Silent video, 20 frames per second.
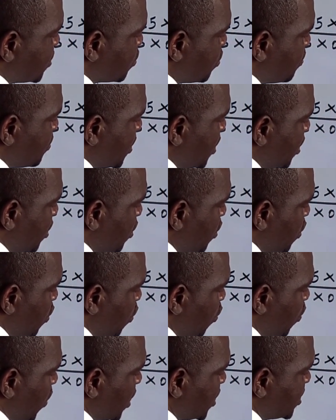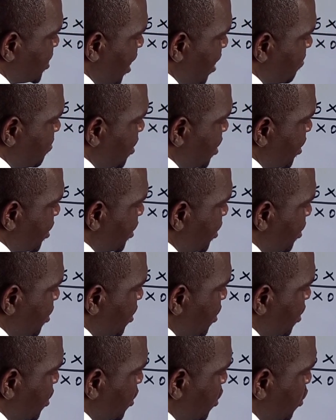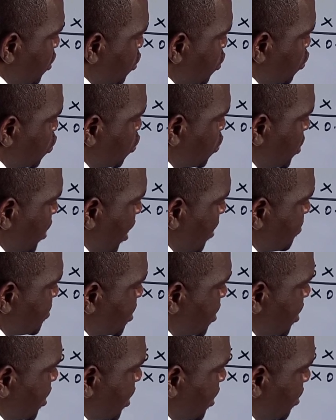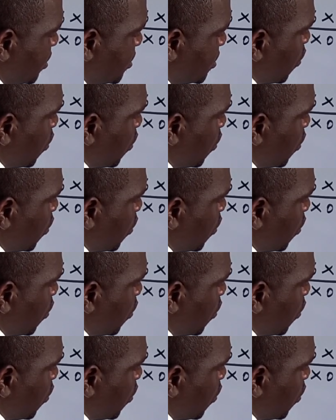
will be 1 time here, 2 times here,